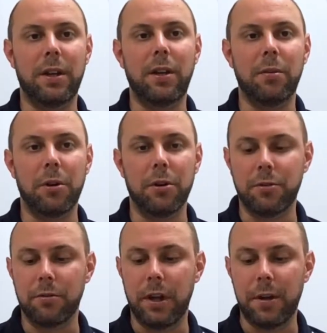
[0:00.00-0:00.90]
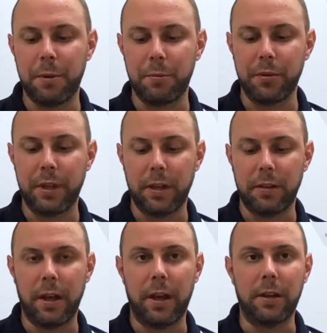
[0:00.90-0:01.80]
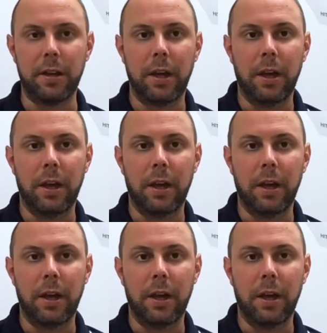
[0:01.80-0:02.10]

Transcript: inhibitor, so a lot of people think that